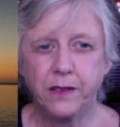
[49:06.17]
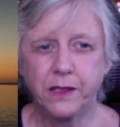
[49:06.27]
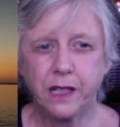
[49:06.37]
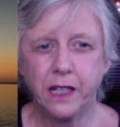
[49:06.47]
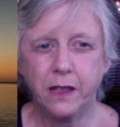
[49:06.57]

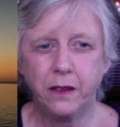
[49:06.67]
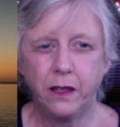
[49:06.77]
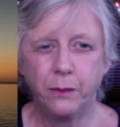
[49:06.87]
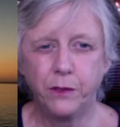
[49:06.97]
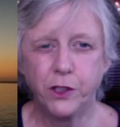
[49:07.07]
attain the
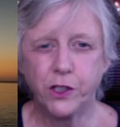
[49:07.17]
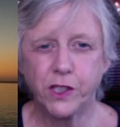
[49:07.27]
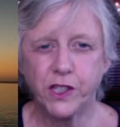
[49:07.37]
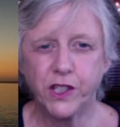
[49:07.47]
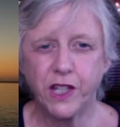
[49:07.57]
omniscient
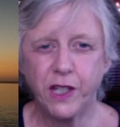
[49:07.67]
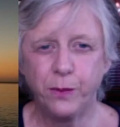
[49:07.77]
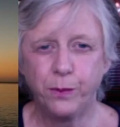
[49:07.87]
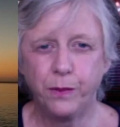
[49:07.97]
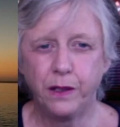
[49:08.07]
state of
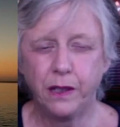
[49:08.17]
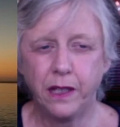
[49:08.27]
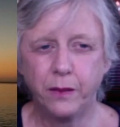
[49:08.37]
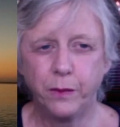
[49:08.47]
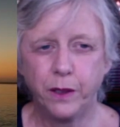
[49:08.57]

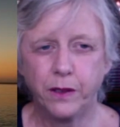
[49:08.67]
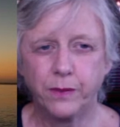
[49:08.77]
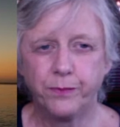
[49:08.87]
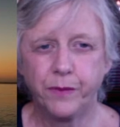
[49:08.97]
enlightenment